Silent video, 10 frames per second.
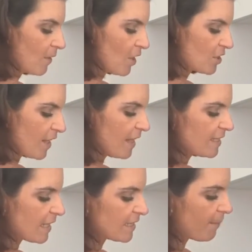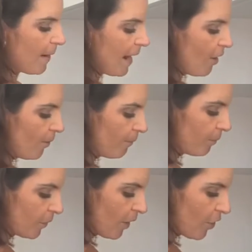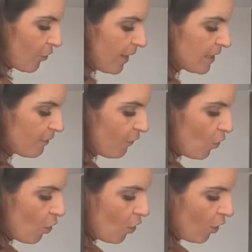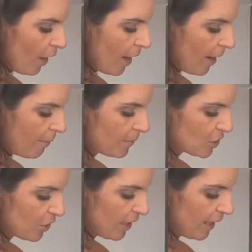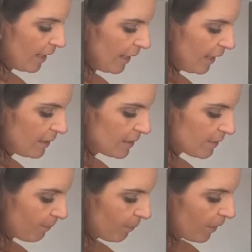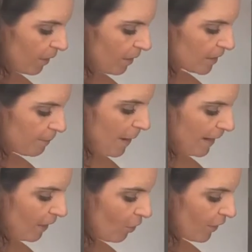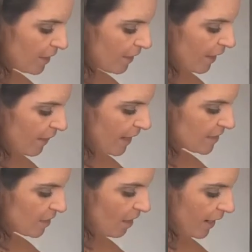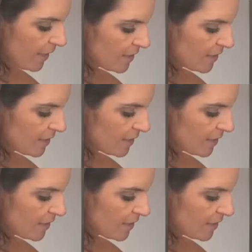So this is about three to four um, zucchinis, depending on the, the, their size.